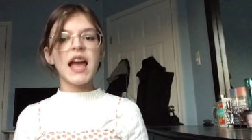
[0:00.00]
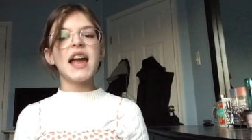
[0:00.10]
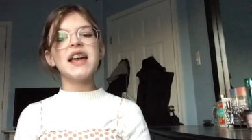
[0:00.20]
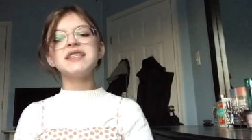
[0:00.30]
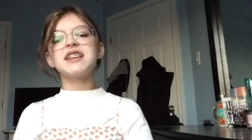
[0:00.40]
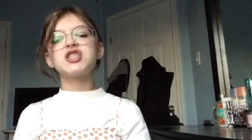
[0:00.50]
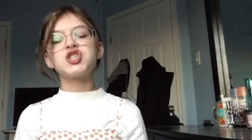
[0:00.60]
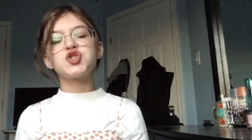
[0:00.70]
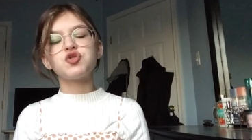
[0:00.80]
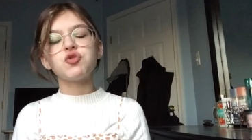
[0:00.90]
It is
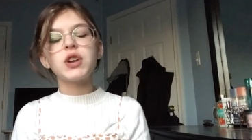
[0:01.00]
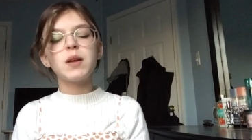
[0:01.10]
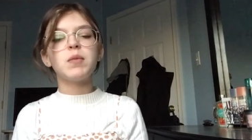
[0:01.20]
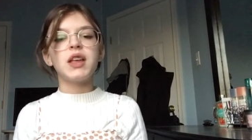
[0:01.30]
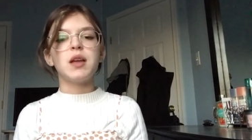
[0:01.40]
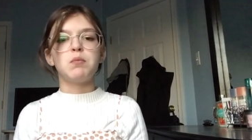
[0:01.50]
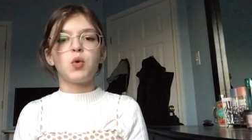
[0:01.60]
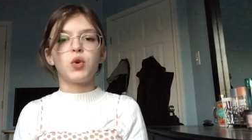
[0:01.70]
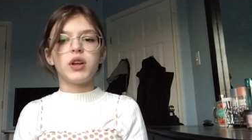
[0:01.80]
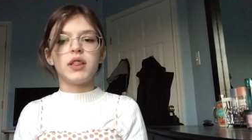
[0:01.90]
extremely
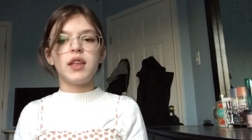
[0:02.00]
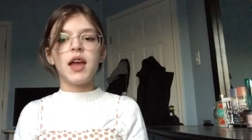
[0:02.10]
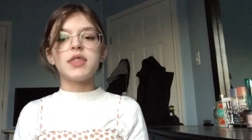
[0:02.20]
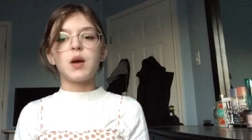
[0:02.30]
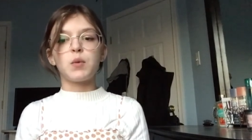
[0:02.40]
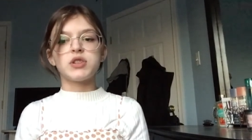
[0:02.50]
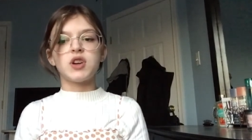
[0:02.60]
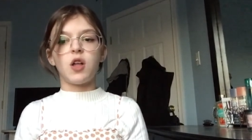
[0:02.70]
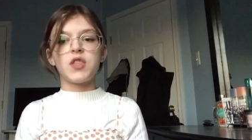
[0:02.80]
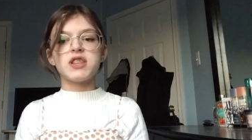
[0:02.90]
important that we're
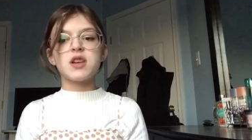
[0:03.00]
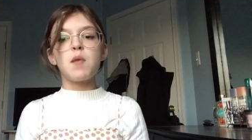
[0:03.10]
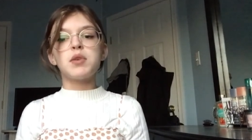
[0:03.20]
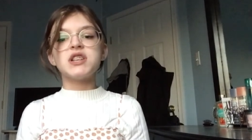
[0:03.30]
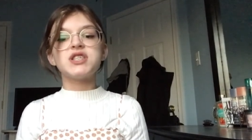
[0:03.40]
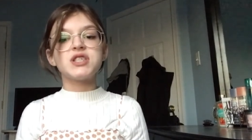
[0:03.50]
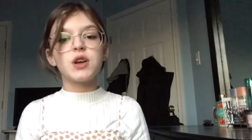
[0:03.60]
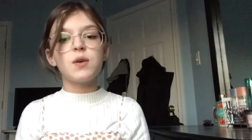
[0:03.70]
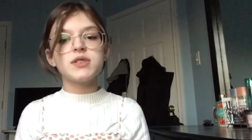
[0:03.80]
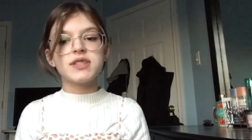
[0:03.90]
taught this, but it's
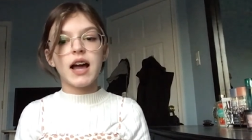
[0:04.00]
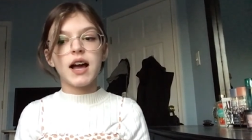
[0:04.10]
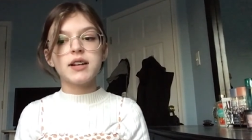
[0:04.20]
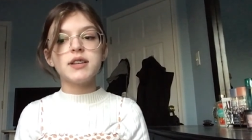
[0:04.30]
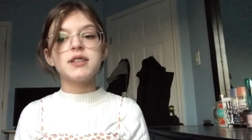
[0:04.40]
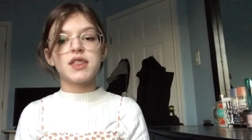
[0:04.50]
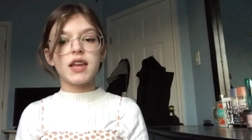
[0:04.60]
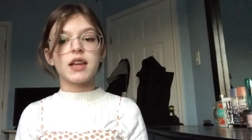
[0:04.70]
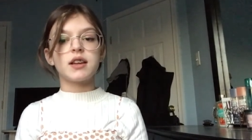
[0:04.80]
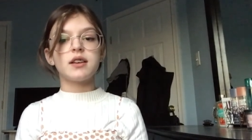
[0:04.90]
so sad to
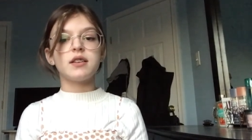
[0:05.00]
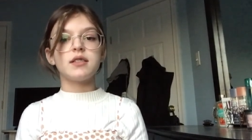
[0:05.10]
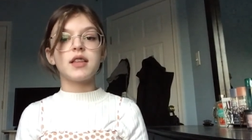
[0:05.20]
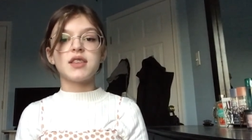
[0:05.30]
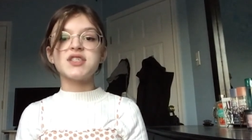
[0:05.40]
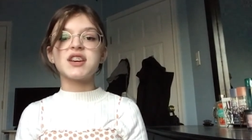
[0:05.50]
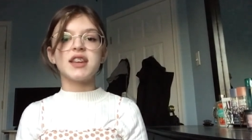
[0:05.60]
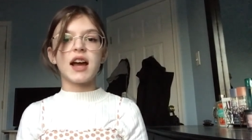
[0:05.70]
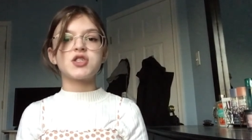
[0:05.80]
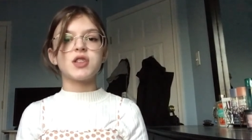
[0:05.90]
think that this could
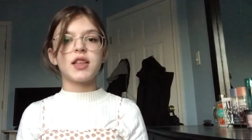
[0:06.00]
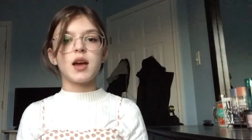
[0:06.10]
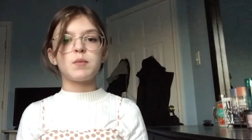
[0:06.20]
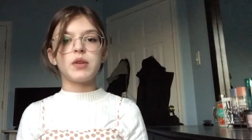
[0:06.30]
actually happen.